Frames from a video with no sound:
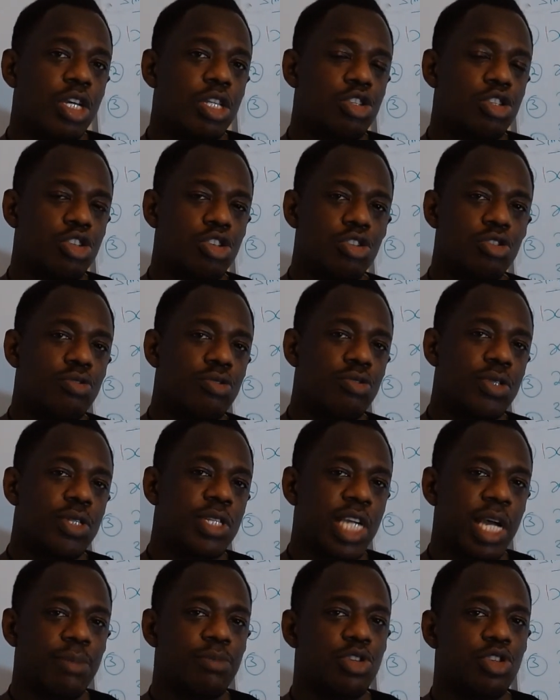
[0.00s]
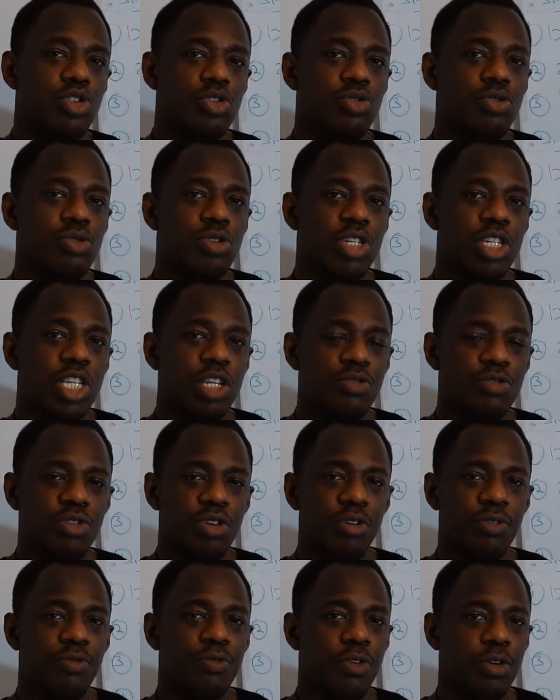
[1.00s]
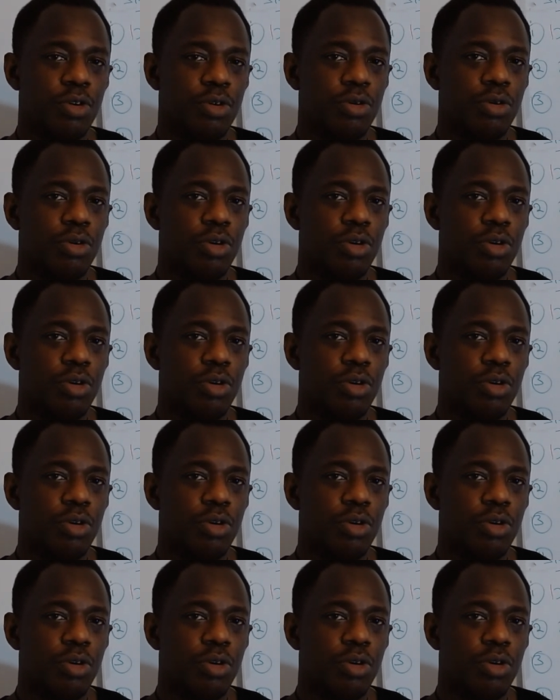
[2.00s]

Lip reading: 2 times 2 gives you a 4.